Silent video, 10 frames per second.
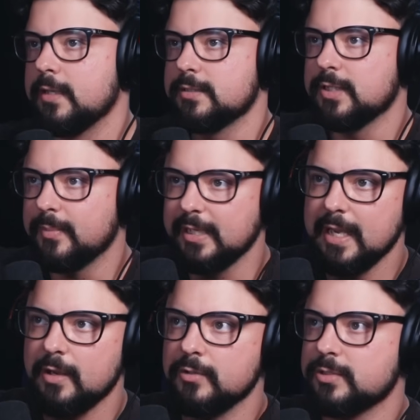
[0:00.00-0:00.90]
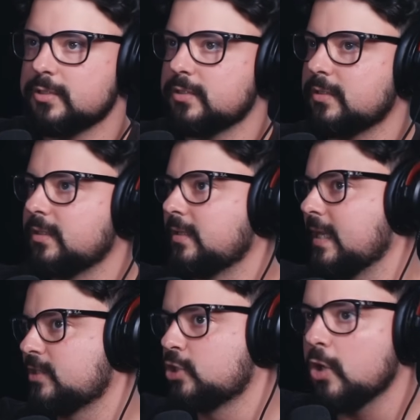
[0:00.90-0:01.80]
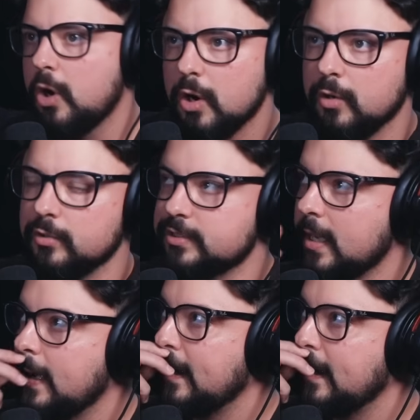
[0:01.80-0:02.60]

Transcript: somebody else that's Charles,